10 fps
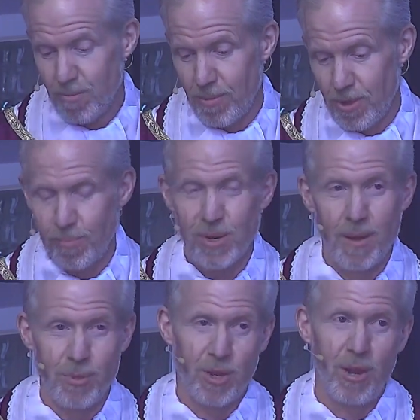
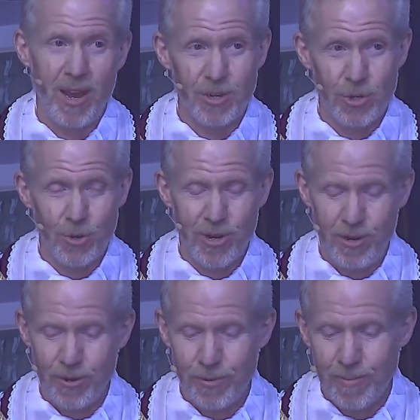sometimes a lector
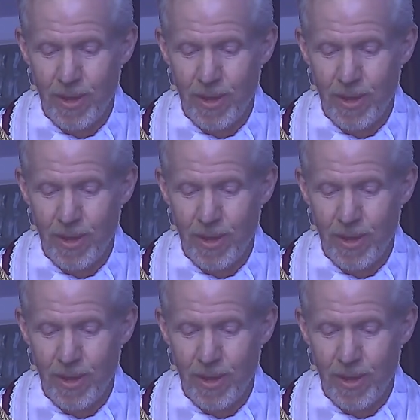here,